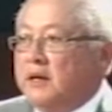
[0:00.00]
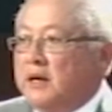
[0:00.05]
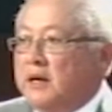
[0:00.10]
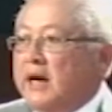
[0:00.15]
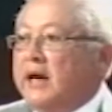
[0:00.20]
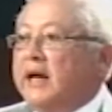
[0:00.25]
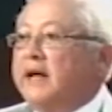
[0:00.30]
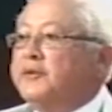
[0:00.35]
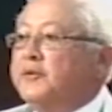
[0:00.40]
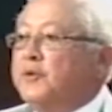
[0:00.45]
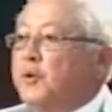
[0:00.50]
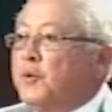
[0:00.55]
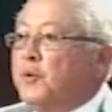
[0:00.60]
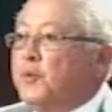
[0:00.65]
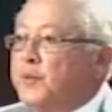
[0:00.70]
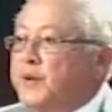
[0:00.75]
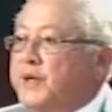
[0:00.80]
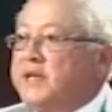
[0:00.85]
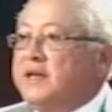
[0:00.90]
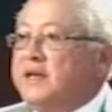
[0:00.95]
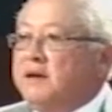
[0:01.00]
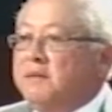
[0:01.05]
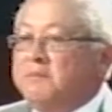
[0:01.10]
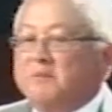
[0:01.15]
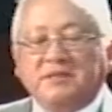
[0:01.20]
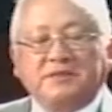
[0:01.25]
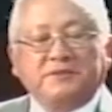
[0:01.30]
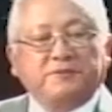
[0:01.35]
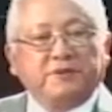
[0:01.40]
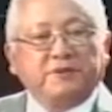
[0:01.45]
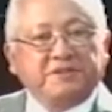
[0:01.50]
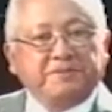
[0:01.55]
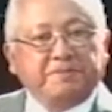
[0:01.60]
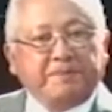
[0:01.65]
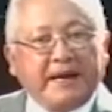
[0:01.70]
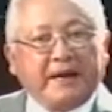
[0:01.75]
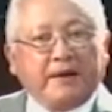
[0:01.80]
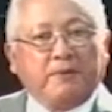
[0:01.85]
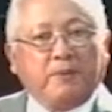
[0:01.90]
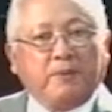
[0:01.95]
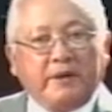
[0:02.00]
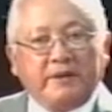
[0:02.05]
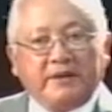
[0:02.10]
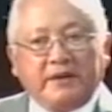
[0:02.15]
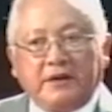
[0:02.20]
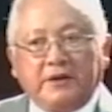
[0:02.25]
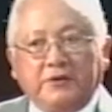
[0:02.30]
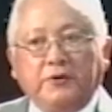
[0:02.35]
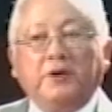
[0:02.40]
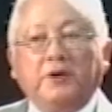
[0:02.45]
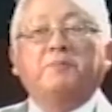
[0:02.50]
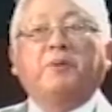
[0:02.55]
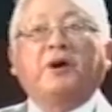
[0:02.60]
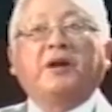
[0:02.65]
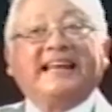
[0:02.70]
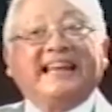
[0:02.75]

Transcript: and we must respect what they're doing. But